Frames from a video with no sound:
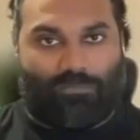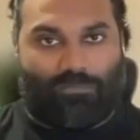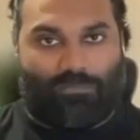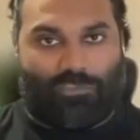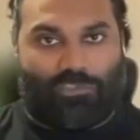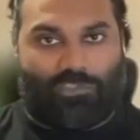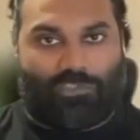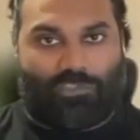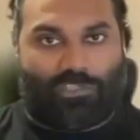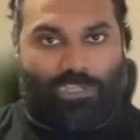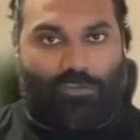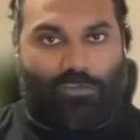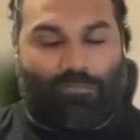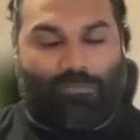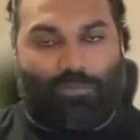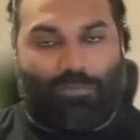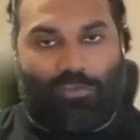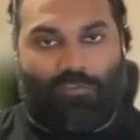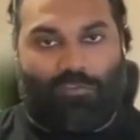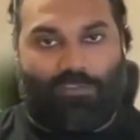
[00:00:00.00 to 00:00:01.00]
slow
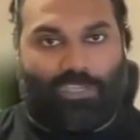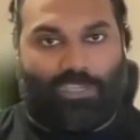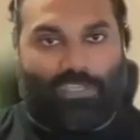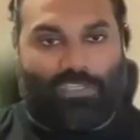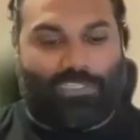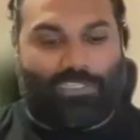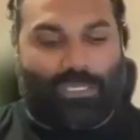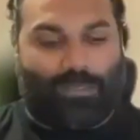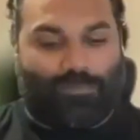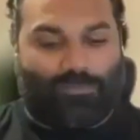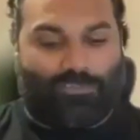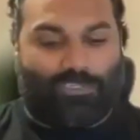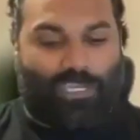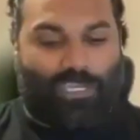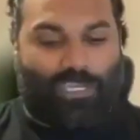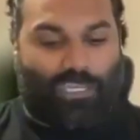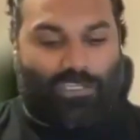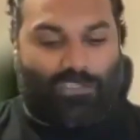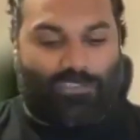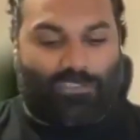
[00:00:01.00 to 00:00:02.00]
moving in terms of
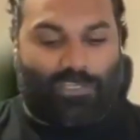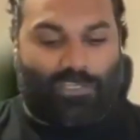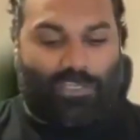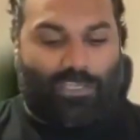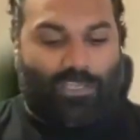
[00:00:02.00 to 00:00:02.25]
change.